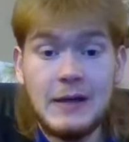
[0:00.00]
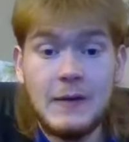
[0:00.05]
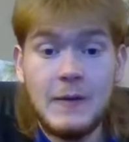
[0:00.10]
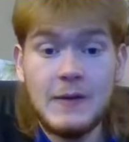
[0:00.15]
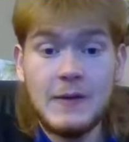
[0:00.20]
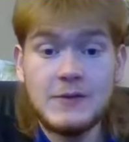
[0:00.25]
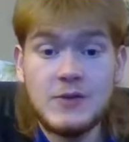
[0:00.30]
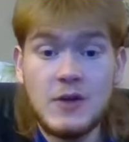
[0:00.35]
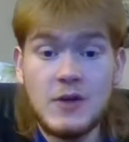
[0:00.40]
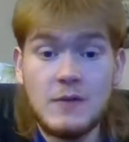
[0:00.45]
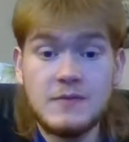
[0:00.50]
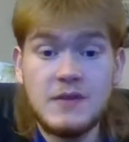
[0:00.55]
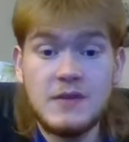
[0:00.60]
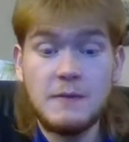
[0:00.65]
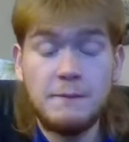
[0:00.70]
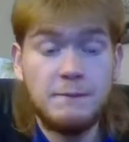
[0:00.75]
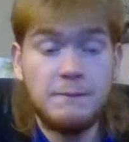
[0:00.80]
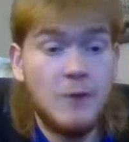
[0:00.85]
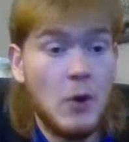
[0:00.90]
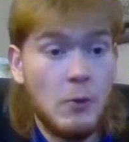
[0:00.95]
in terms
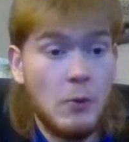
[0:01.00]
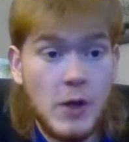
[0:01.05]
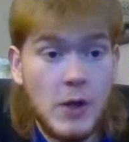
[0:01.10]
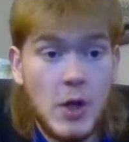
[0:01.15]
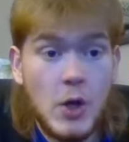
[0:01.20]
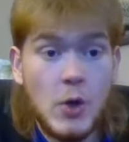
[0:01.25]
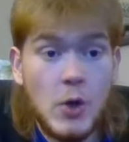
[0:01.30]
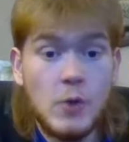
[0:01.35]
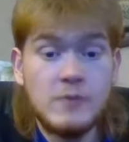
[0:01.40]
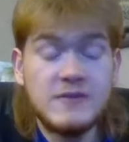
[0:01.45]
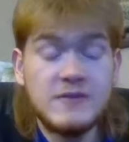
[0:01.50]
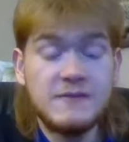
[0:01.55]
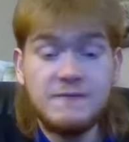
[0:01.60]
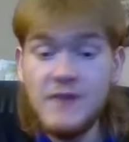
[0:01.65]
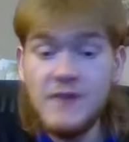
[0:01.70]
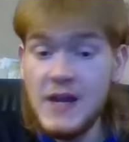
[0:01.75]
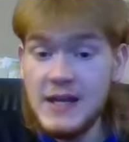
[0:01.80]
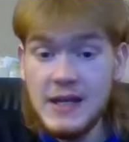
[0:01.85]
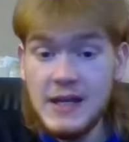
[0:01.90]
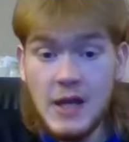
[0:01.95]
of photos,
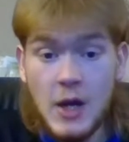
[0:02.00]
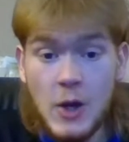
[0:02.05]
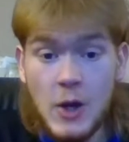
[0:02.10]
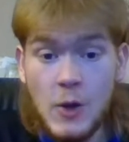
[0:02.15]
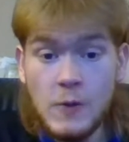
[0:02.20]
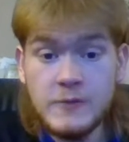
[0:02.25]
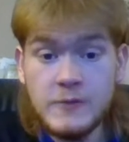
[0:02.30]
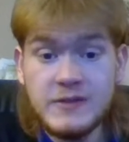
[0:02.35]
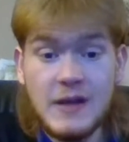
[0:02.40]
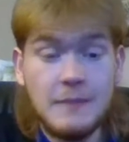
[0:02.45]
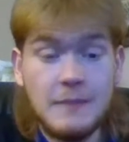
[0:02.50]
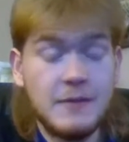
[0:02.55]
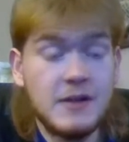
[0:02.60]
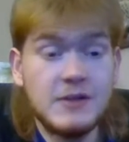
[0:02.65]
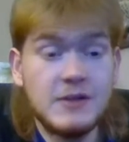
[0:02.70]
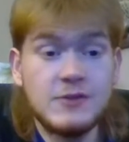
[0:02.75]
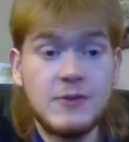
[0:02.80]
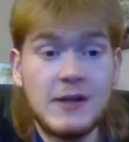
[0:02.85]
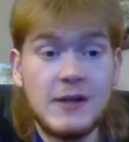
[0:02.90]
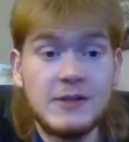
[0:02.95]
videos. I'm
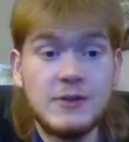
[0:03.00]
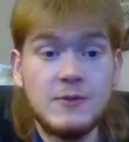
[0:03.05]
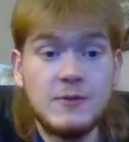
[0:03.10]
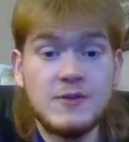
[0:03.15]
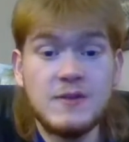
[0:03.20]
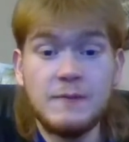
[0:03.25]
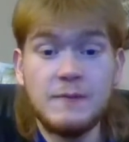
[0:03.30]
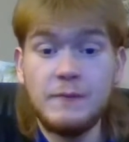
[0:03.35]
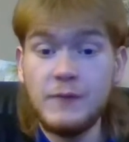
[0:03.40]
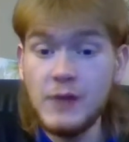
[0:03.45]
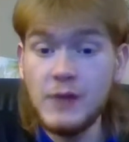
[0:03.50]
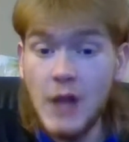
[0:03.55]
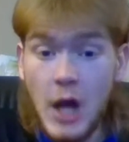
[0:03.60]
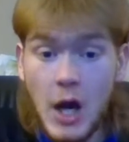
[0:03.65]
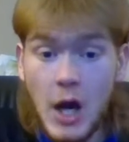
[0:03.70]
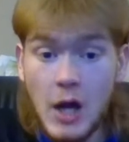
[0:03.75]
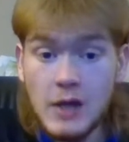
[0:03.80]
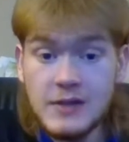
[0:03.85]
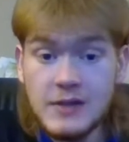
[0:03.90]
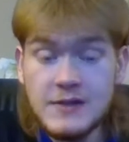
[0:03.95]
going to try to do some
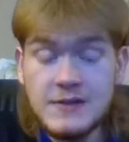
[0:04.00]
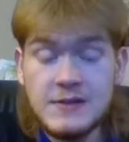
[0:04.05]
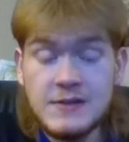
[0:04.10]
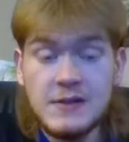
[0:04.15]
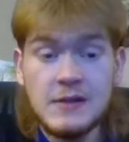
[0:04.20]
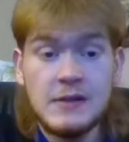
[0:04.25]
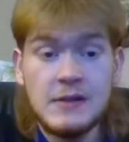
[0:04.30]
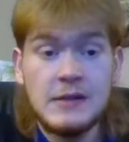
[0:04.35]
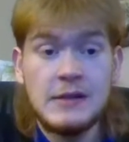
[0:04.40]
vlogs.